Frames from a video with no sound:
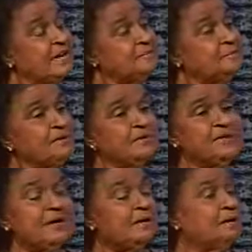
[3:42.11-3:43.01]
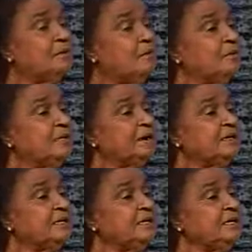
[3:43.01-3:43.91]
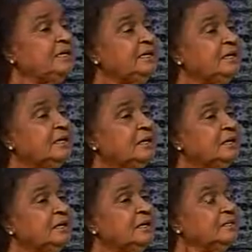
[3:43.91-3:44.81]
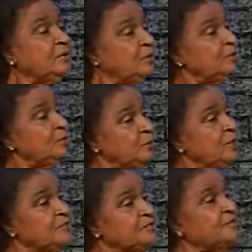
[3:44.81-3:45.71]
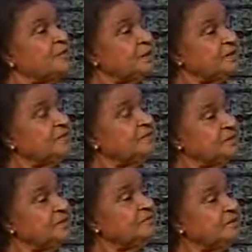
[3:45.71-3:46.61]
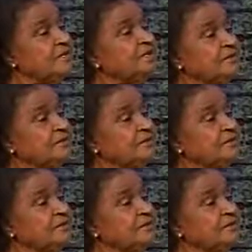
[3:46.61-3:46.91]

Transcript: Last month we had practically, I think, only 2 days of the month that we didn't have.